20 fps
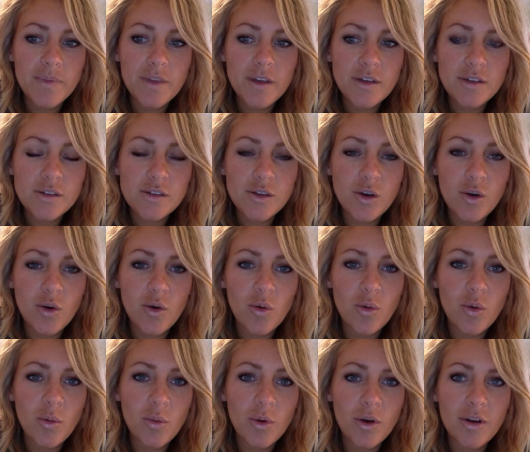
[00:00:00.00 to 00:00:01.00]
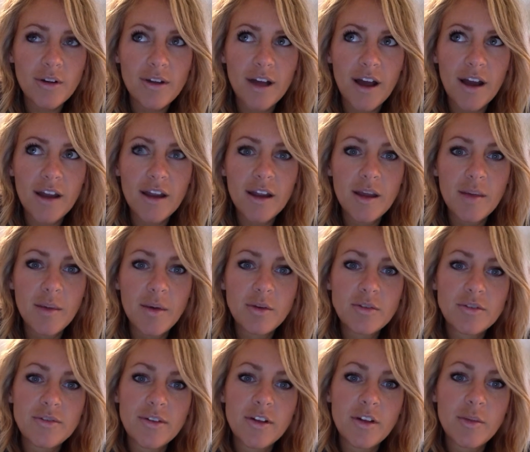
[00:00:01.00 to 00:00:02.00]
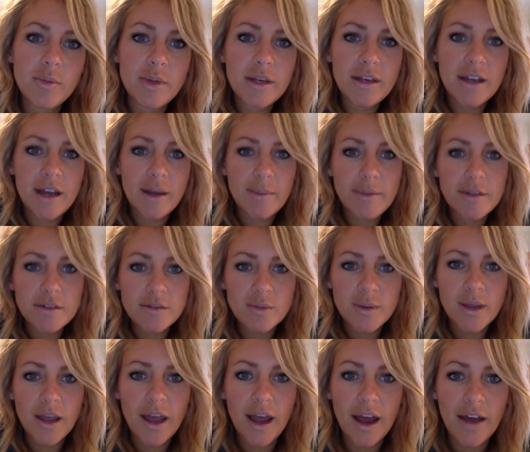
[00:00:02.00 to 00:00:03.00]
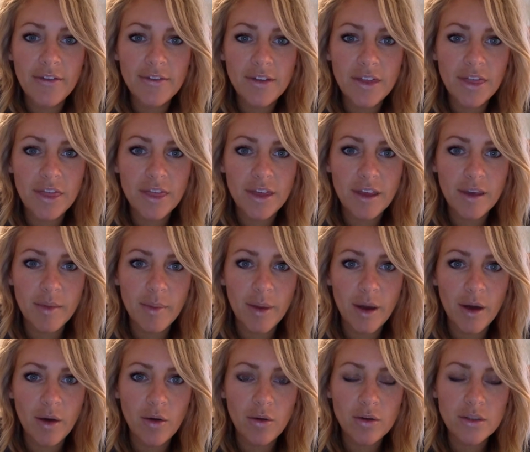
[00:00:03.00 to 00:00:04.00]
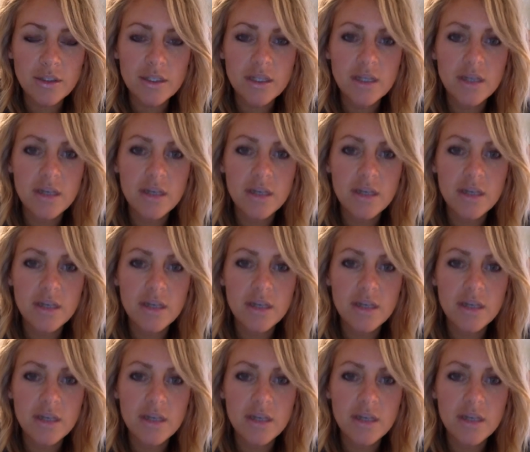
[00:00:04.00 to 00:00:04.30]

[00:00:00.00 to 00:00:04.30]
So, when we're talking about developing diamonds, we have to think about